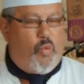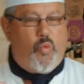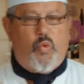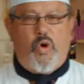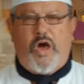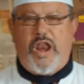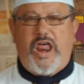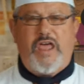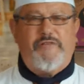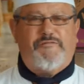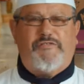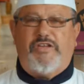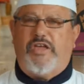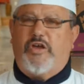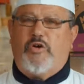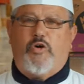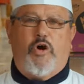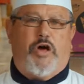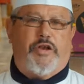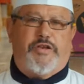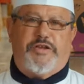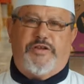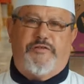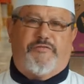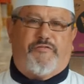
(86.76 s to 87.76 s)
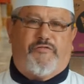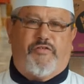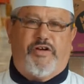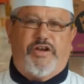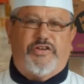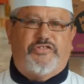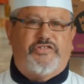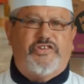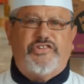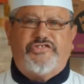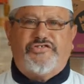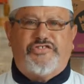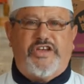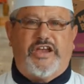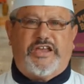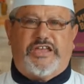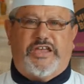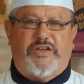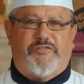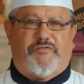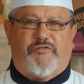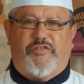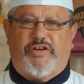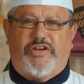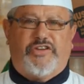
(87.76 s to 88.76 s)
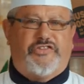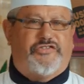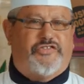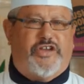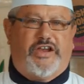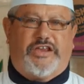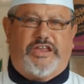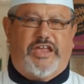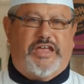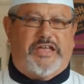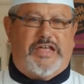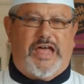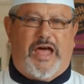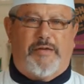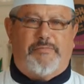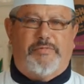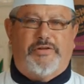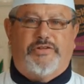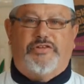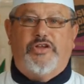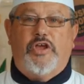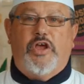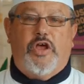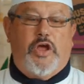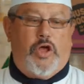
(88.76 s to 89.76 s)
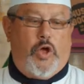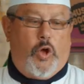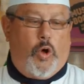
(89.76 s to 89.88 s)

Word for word: Whatever you got in your fridge, just check your fridge, check your cupboards.